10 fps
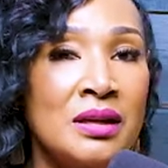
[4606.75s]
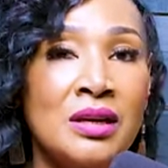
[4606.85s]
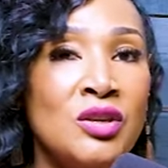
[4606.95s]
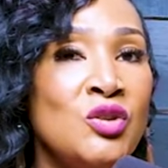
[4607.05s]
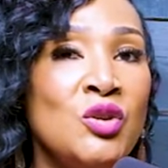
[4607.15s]

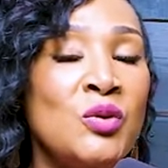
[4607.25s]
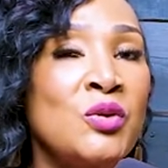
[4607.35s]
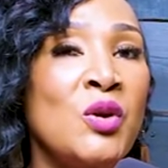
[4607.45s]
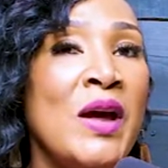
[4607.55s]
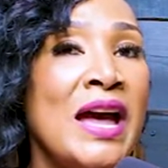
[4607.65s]
you don't
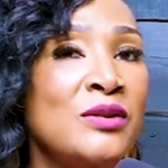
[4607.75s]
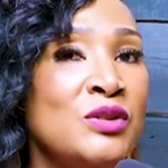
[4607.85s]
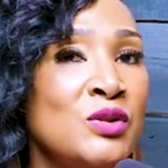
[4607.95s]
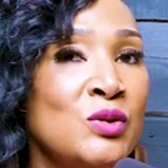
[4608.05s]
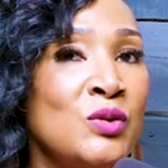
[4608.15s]
know how
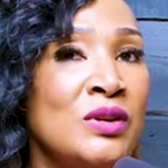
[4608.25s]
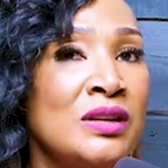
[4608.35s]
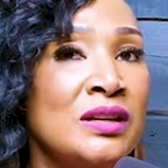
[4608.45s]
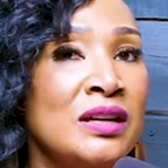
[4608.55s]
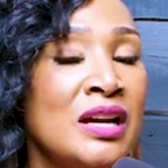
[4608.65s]
to
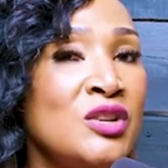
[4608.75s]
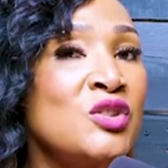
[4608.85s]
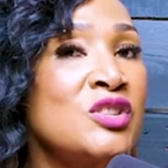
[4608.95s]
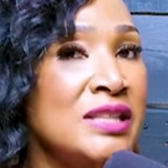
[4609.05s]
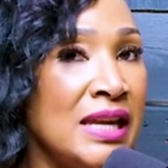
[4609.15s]

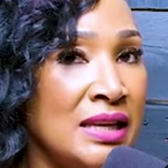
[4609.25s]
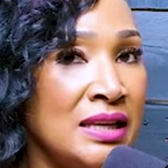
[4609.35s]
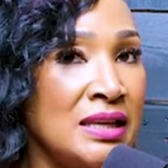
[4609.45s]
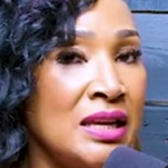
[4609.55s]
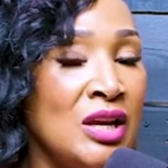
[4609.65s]
understand
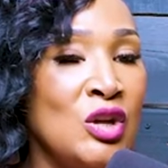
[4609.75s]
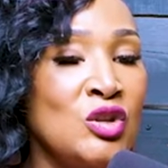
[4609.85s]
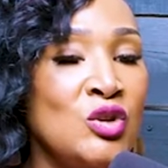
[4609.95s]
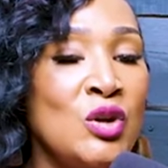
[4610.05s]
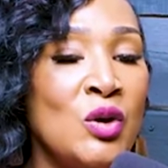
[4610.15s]
it.
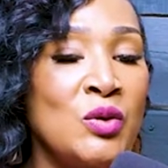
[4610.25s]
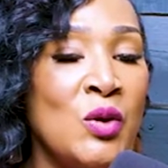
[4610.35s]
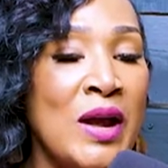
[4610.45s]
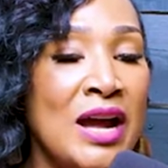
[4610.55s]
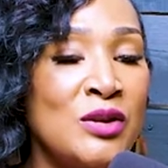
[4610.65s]
You don't know
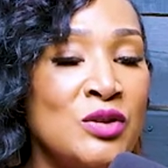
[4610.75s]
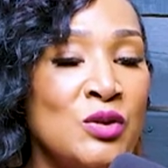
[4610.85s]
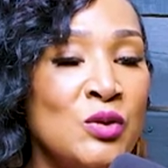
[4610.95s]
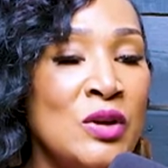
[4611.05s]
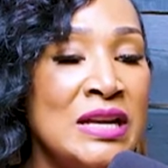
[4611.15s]
how
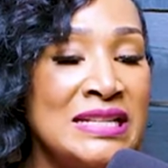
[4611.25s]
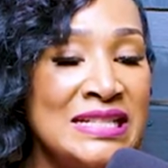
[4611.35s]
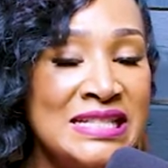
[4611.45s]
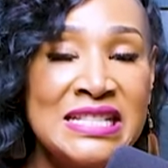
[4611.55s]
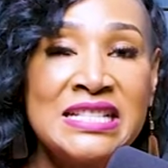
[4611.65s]
to
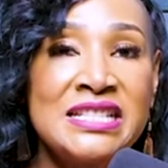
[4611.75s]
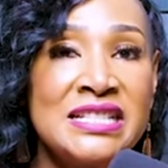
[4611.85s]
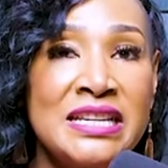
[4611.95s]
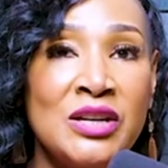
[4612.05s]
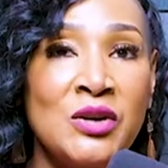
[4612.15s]
sit
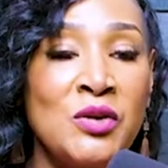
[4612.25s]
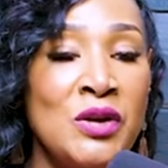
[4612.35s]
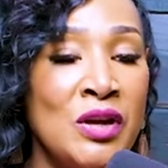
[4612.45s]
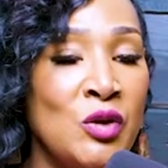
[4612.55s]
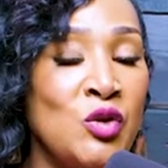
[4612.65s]
still.
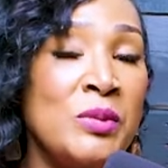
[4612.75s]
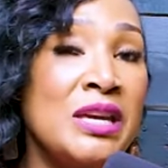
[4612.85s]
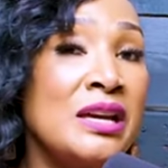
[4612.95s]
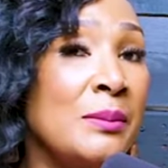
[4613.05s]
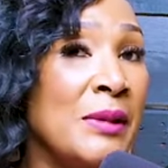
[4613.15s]
You
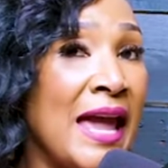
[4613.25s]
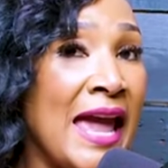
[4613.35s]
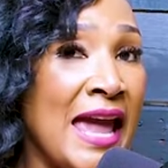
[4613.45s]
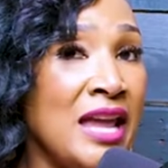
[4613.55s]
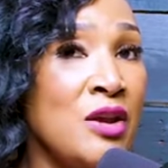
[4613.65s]
become
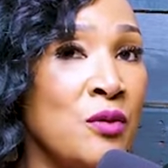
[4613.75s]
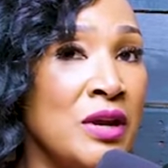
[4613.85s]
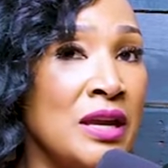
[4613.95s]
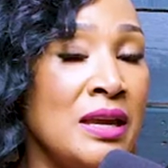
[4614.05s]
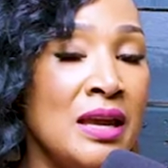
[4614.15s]

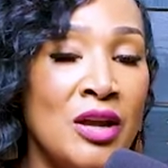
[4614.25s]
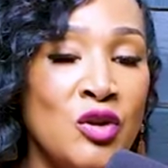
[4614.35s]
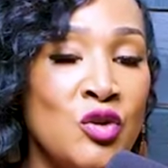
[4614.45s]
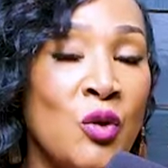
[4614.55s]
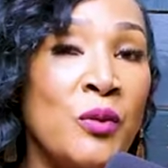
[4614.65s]
angry.
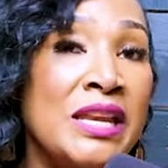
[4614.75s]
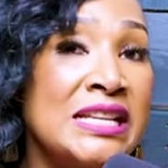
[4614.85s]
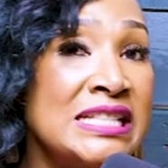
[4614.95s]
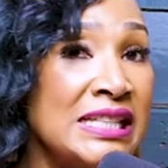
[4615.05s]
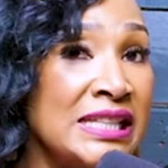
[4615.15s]
You're ready
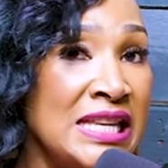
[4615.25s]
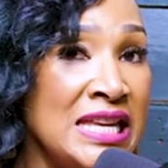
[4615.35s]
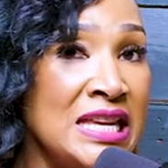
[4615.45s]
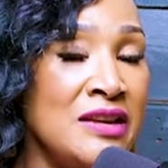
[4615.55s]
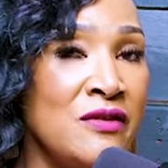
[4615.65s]
to
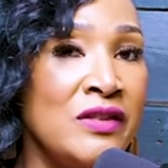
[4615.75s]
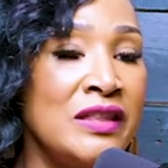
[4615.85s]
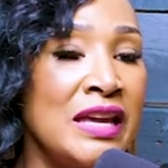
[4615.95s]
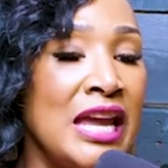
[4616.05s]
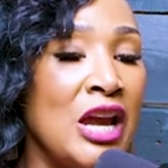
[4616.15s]
leave
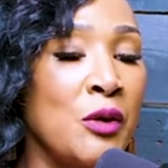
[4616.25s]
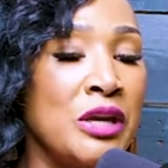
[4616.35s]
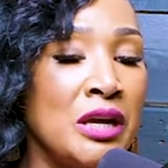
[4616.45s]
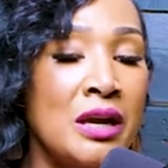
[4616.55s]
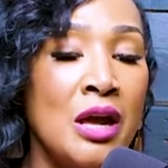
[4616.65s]
the
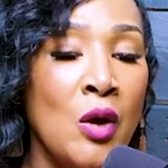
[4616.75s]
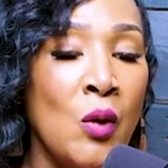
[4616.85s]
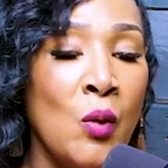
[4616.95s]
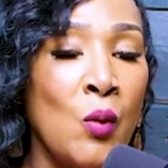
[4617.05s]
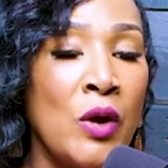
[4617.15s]
area
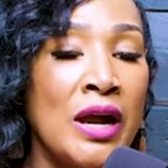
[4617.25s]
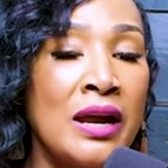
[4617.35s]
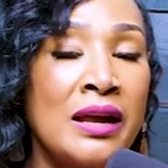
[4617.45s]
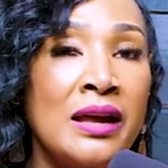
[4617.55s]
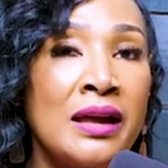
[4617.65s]
where
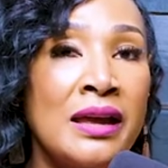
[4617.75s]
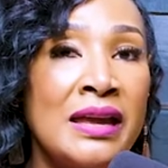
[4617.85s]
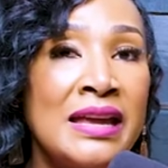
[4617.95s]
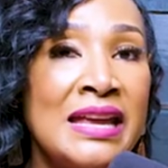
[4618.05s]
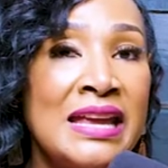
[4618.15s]

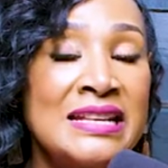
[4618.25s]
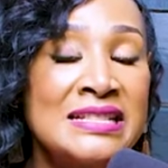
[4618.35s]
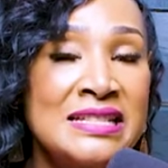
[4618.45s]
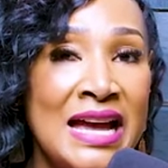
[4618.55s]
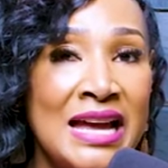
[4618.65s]

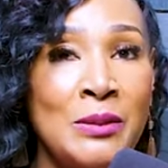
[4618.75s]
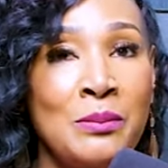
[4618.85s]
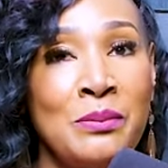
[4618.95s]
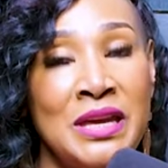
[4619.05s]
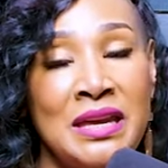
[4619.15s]
it's not
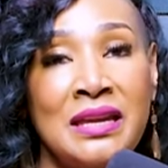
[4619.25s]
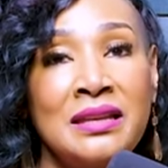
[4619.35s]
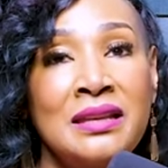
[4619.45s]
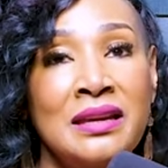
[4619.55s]
being